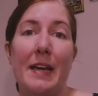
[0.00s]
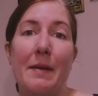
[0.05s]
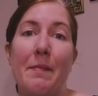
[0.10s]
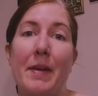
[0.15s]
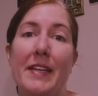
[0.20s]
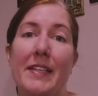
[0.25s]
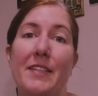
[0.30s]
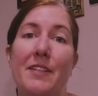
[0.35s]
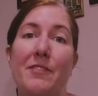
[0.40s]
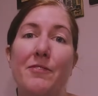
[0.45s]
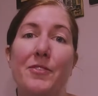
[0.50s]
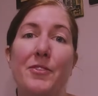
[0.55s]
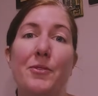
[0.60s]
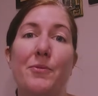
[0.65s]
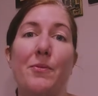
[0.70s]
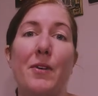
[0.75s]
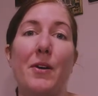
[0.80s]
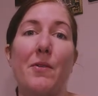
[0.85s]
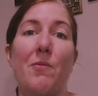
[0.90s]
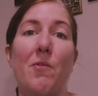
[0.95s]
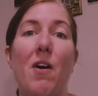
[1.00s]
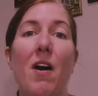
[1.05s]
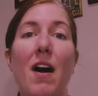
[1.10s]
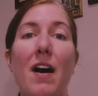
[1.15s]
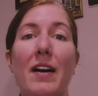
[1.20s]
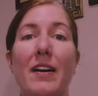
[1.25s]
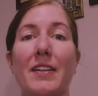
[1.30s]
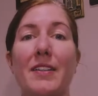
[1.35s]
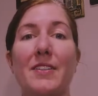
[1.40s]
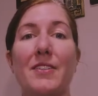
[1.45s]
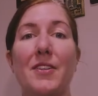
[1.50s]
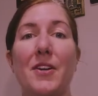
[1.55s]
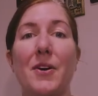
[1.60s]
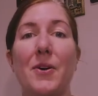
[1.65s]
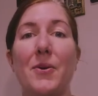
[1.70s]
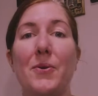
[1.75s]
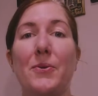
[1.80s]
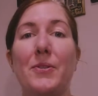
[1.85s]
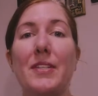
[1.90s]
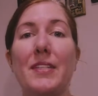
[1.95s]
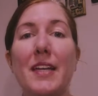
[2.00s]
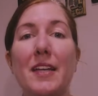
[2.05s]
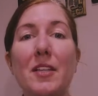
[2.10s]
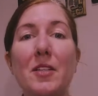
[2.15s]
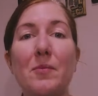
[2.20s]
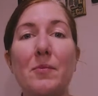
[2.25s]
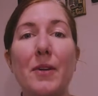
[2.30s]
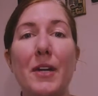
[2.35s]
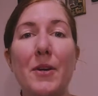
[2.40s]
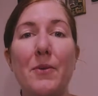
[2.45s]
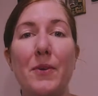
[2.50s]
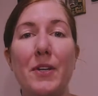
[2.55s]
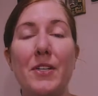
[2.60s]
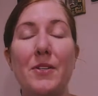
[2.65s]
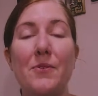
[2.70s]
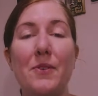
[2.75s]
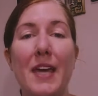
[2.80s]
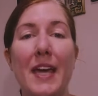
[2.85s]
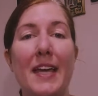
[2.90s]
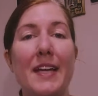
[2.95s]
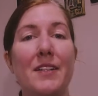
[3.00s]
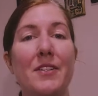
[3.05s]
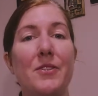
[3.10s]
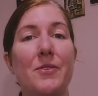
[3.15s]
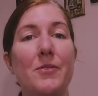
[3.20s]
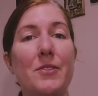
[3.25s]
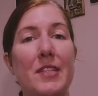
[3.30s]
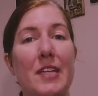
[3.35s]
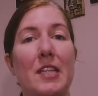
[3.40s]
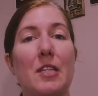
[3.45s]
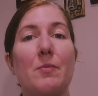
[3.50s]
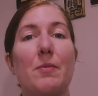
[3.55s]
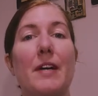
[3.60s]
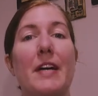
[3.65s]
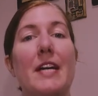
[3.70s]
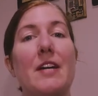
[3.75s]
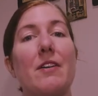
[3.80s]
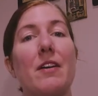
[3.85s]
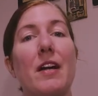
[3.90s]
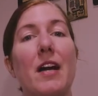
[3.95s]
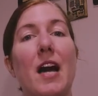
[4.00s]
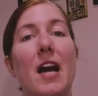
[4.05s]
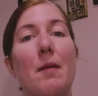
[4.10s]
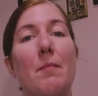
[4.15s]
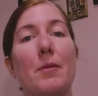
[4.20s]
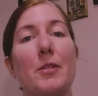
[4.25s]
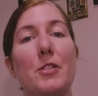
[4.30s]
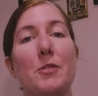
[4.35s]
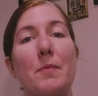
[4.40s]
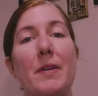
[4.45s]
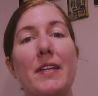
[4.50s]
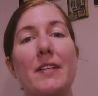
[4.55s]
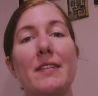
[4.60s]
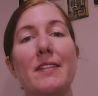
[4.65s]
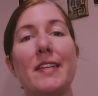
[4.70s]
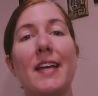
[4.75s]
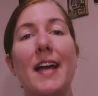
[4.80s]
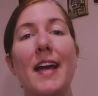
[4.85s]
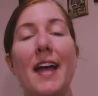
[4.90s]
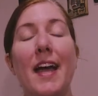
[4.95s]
I myself do run walk. So celebrate what you can do, celebrate your accomplishments,